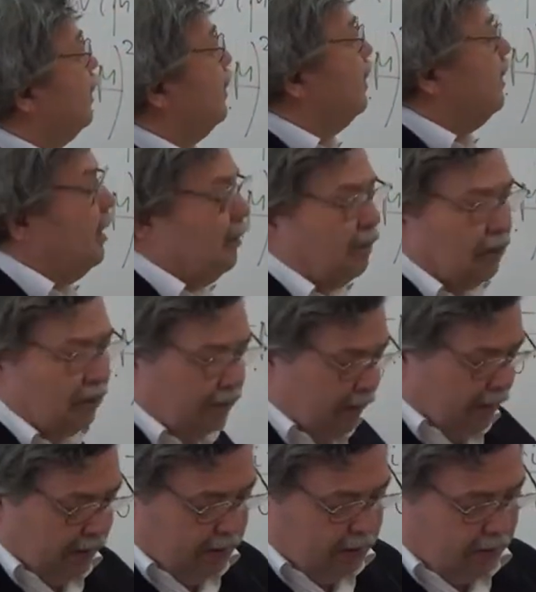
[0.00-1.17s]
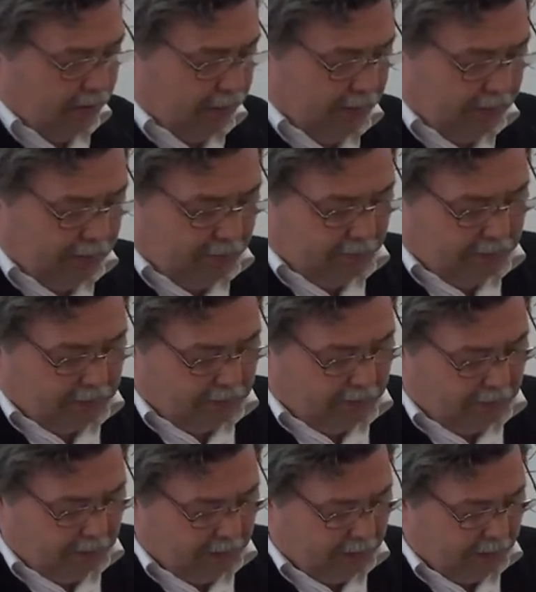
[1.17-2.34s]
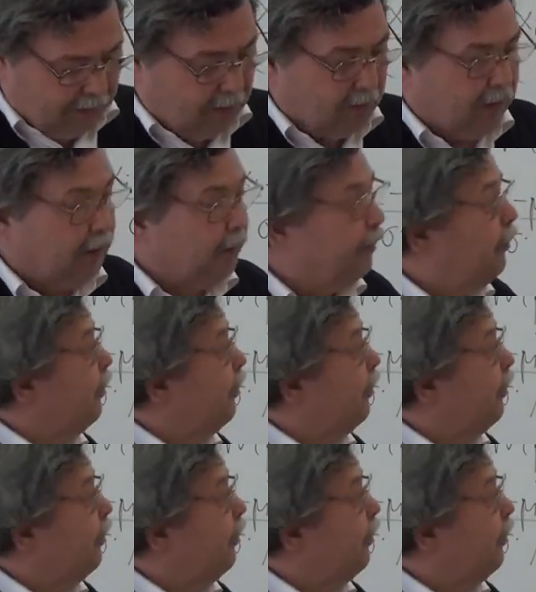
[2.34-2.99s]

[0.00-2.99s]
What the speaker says: the number of degrees of freedom is n minus 1.